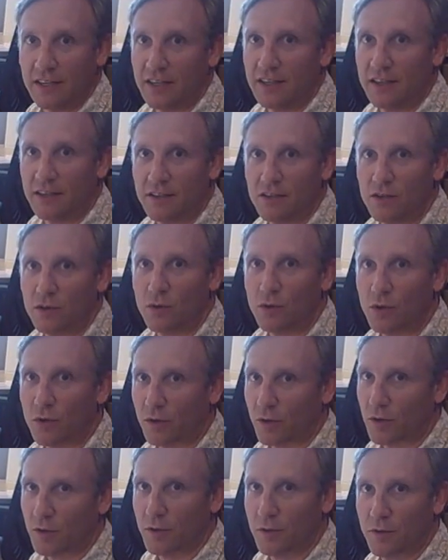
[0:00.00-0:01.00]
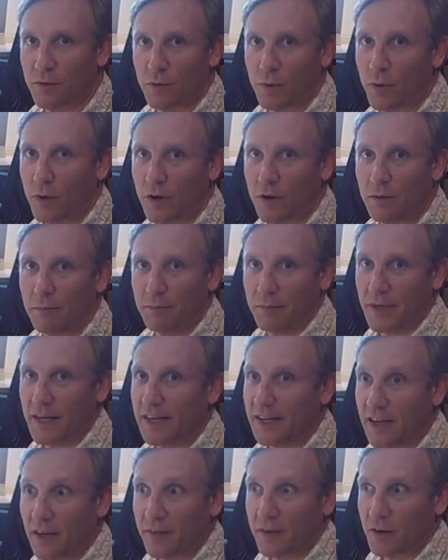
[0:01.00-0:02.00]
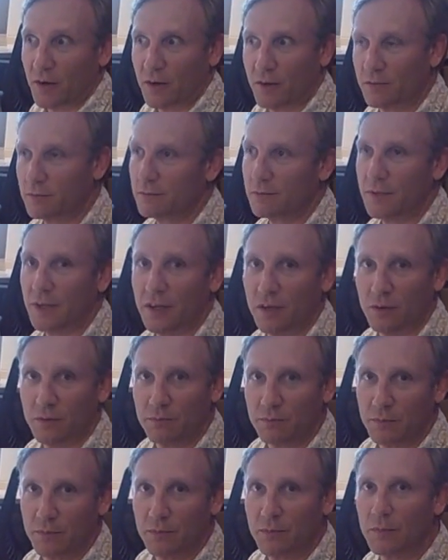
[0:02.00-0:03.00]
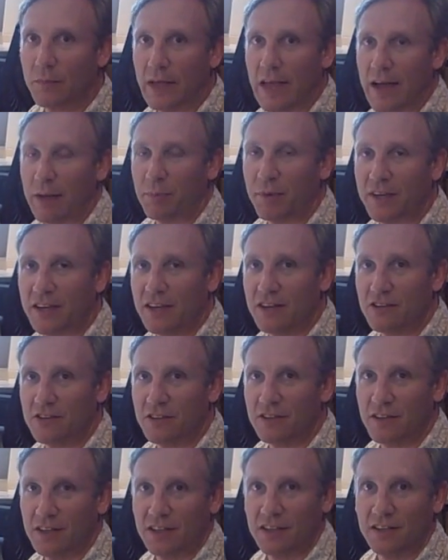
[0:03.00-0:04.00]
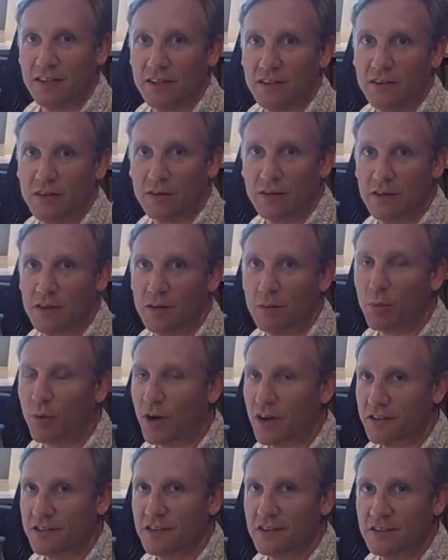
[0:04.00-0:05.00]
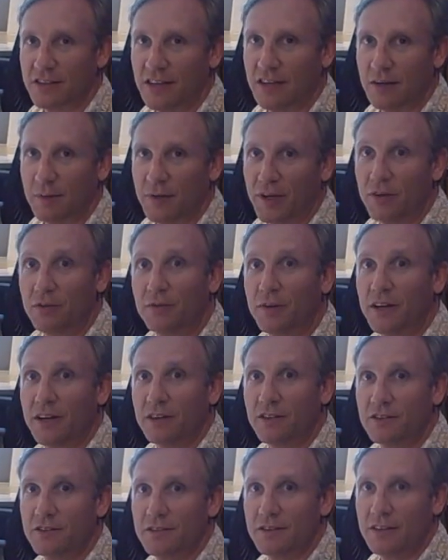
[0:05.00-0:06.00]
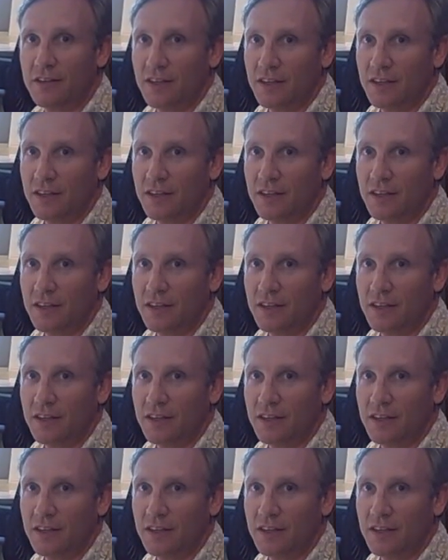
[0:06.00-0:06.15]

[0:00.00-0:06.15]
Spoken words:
in Google Earth or any other application that can process KML files.